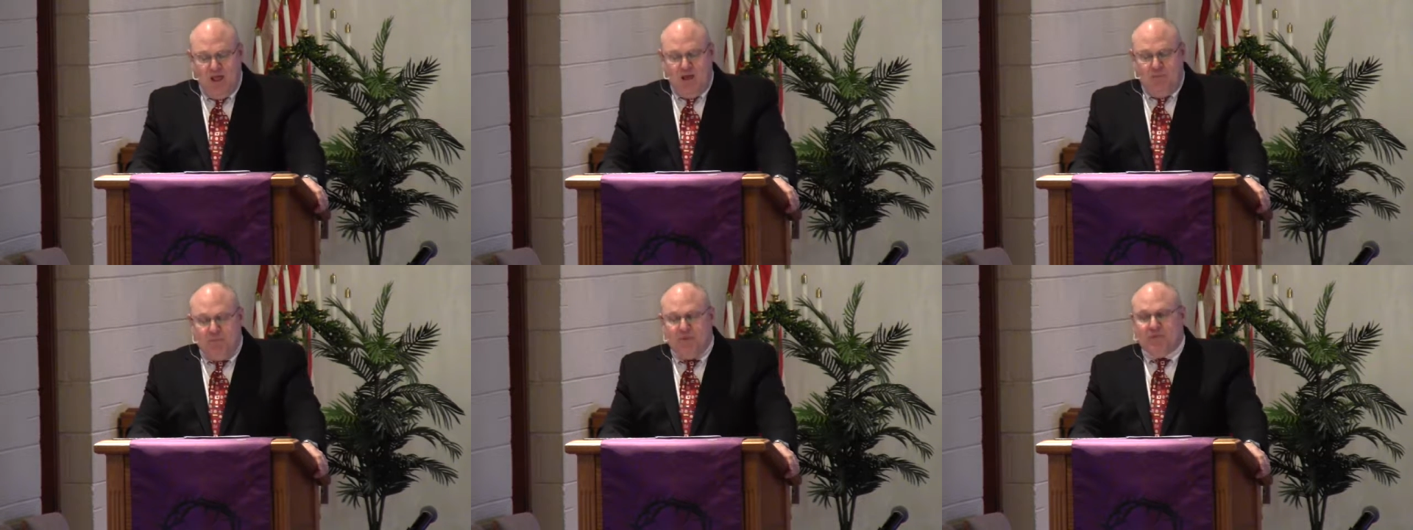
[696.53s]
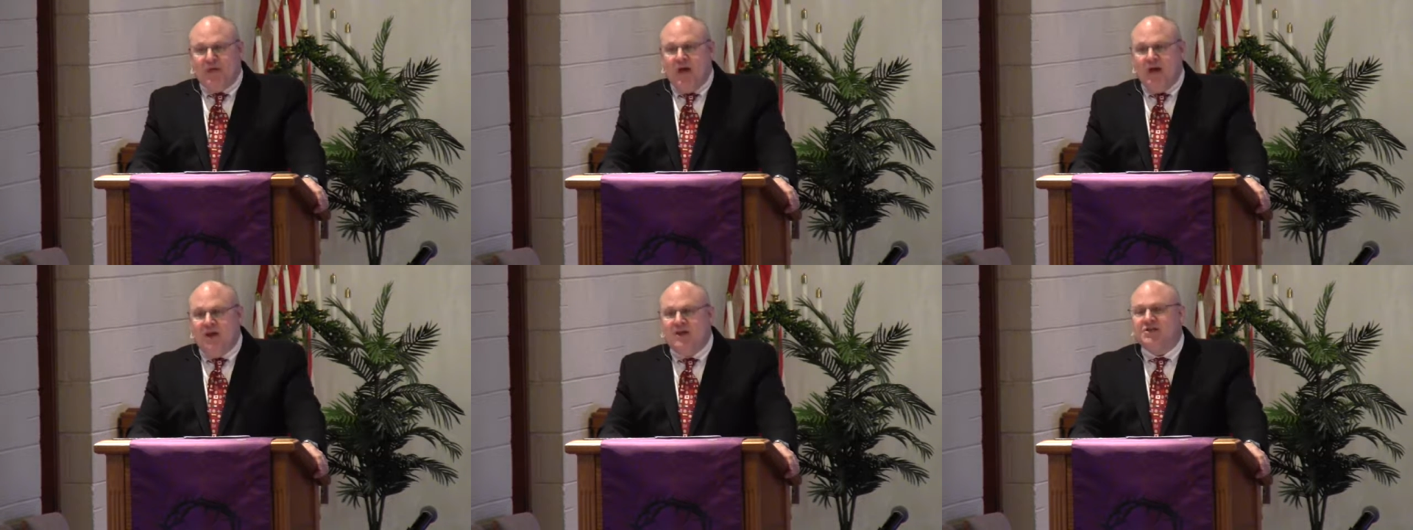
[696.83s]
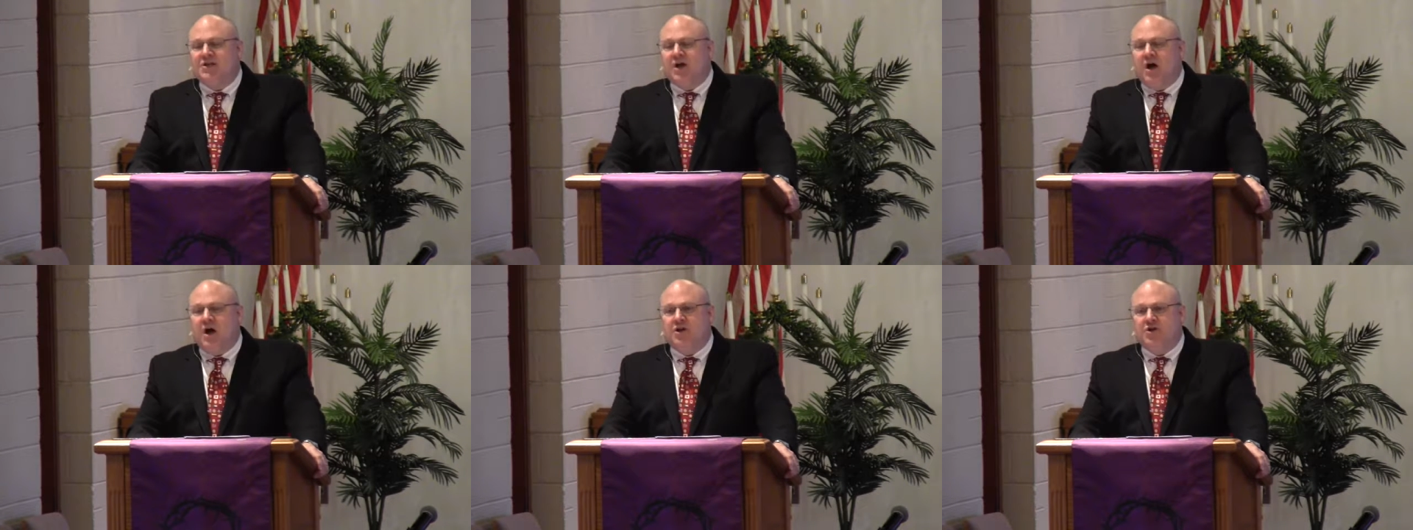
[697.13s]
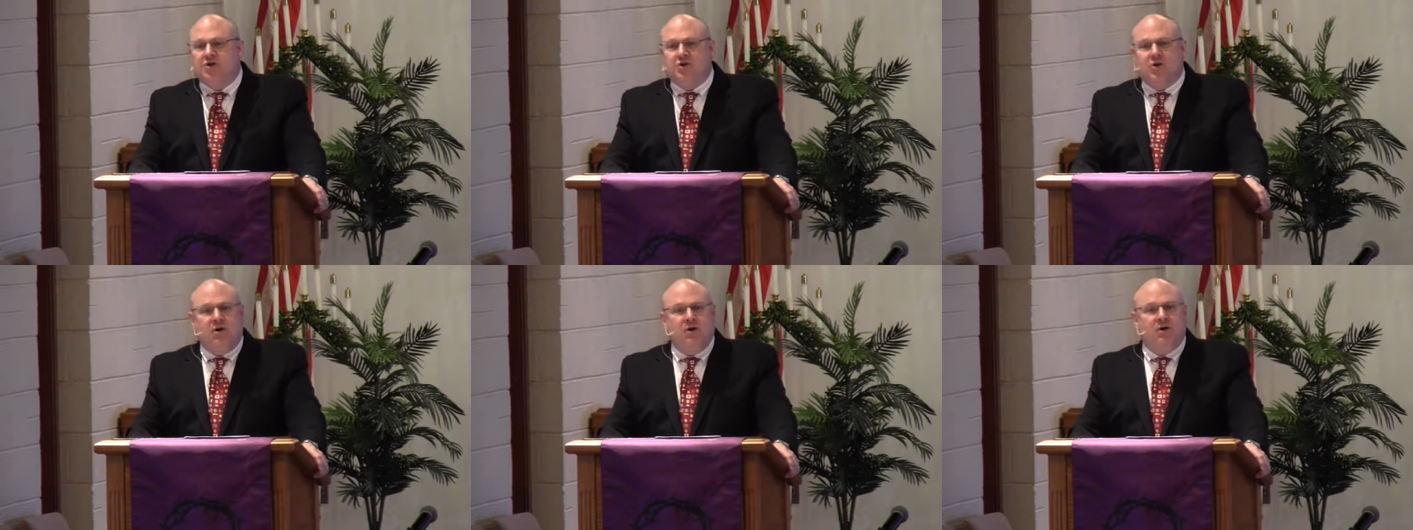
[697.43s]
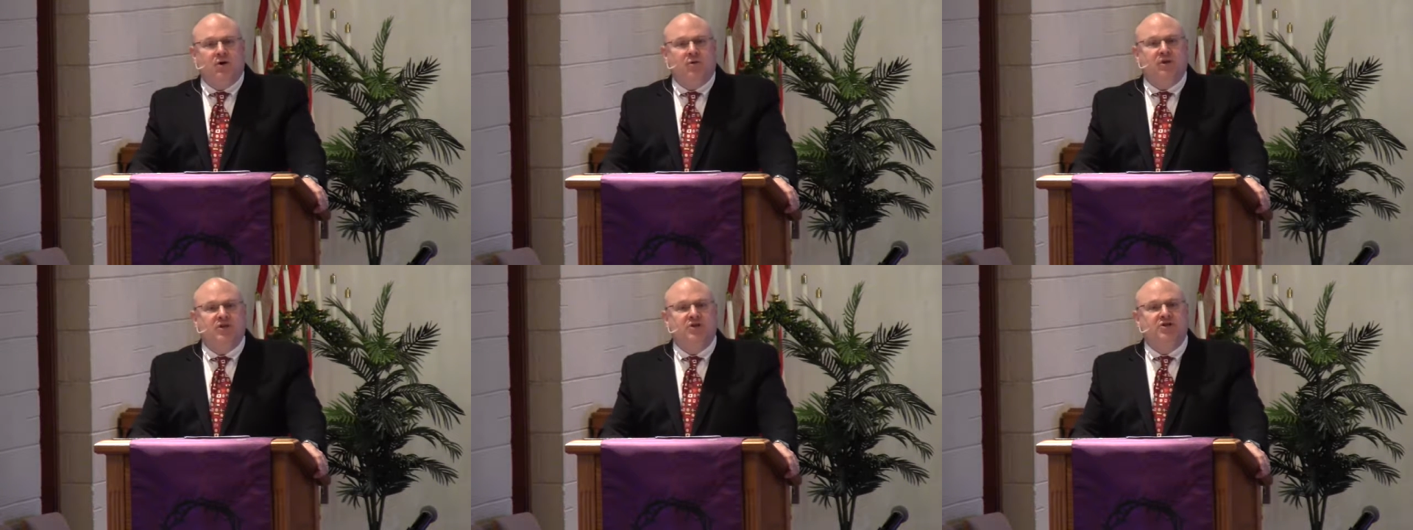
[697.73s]
But that is contrary
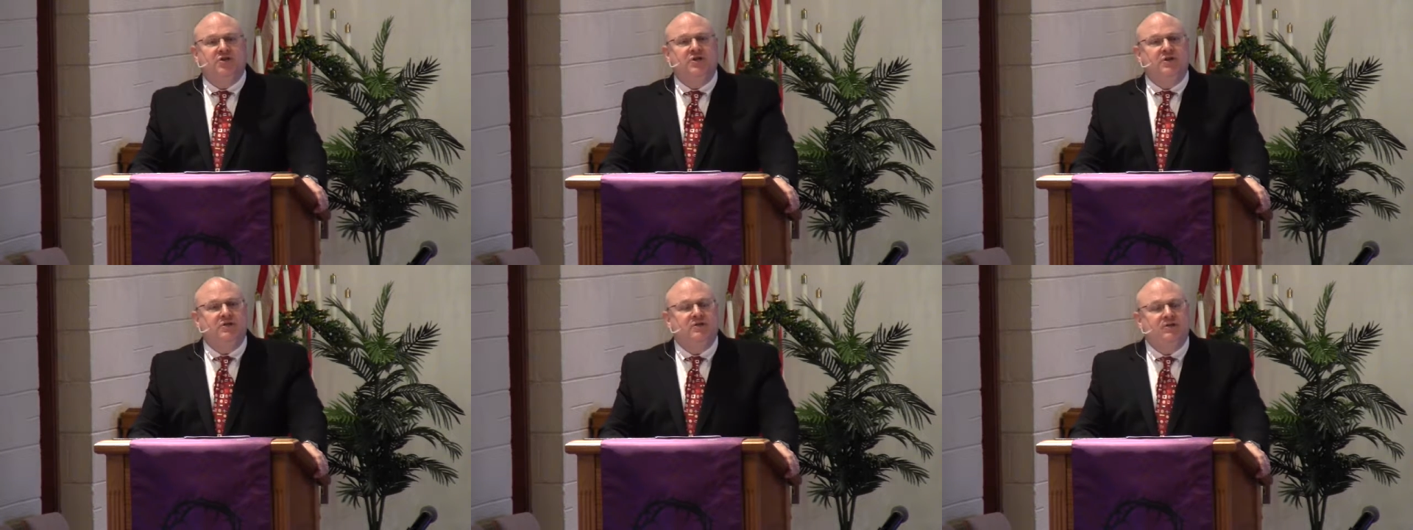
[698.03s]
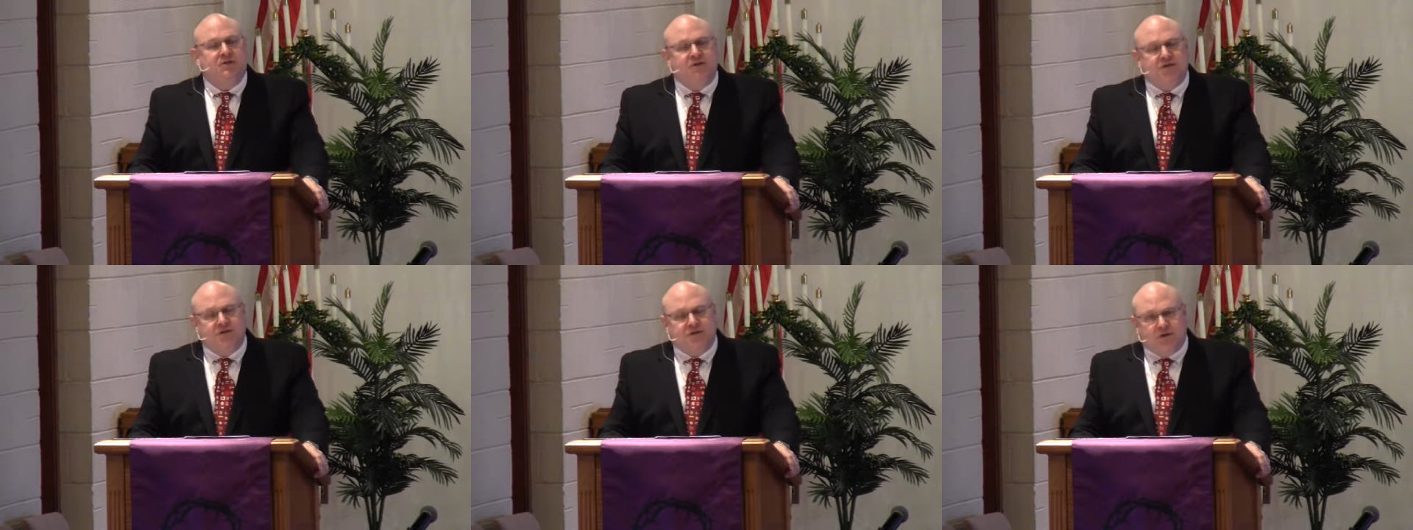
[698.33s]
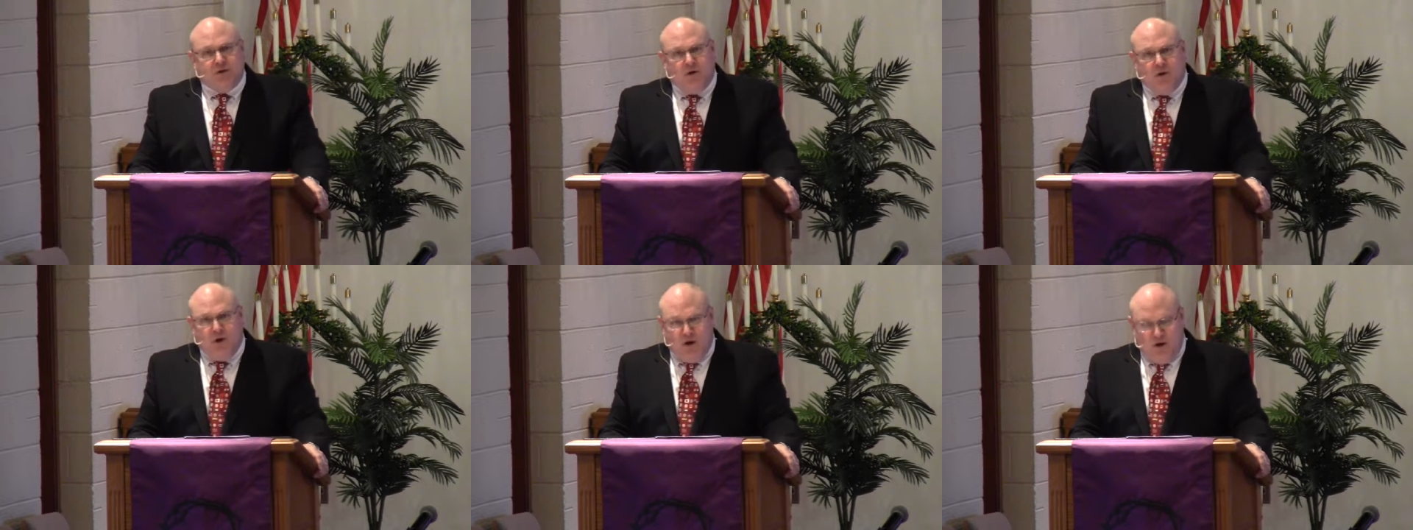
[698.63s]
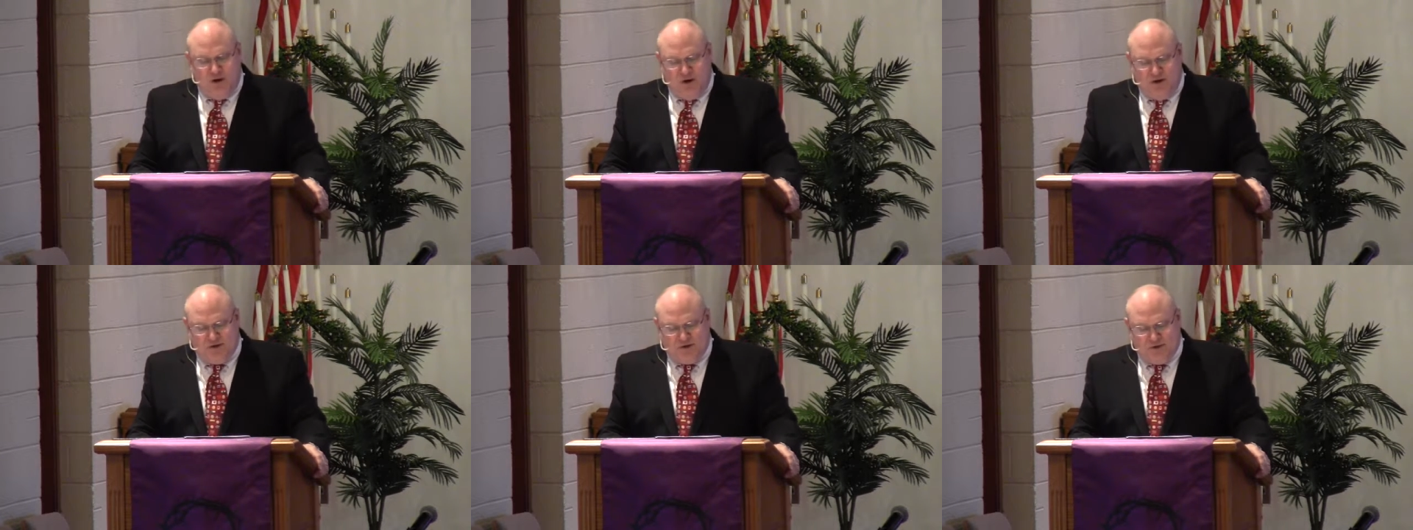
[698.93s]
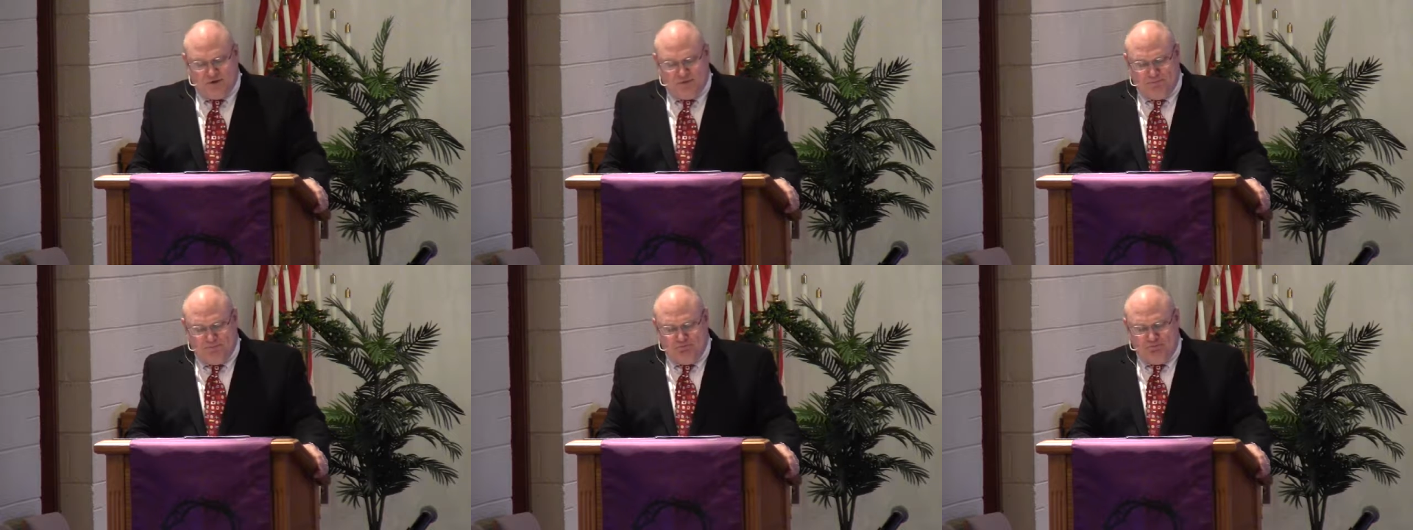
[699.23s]
to what Jesus has taught
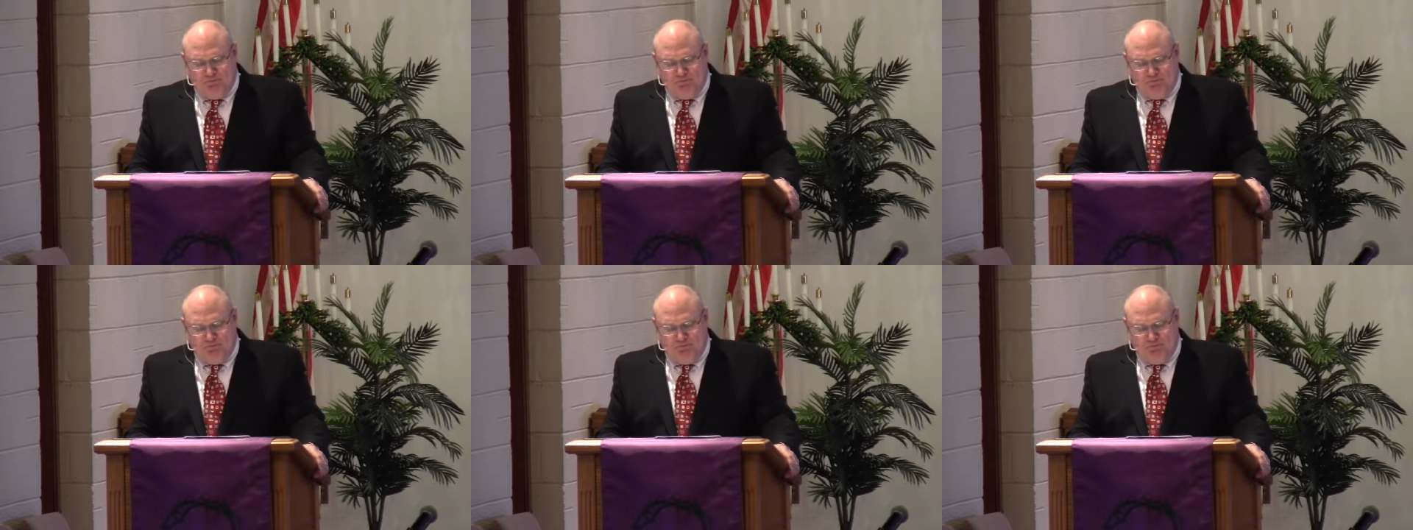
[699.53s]
us.